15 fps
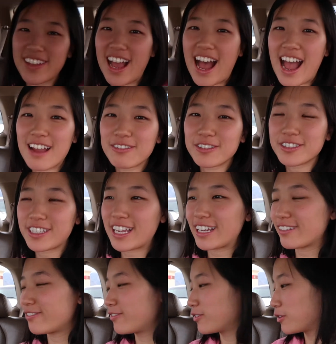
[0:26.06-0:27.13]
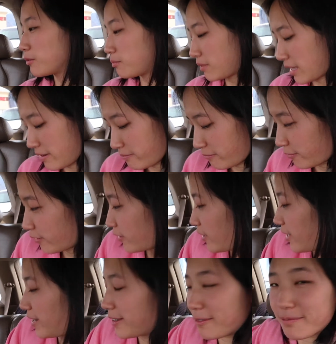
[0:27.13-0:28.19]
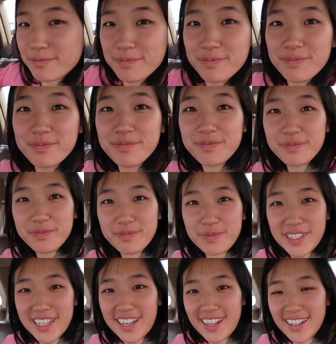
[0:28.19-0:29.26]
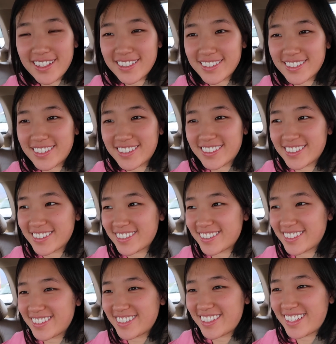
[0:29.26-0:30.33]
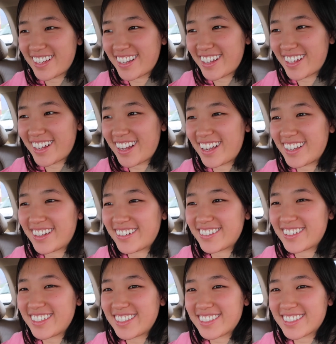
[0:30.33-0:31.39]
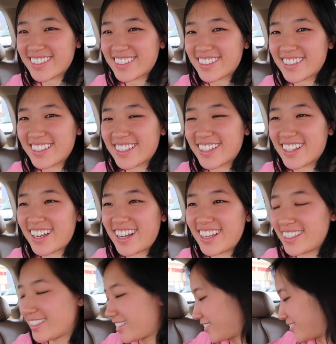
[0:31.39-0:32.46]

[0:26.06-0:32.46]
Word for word: I will take full blame for it because what? What? I always kind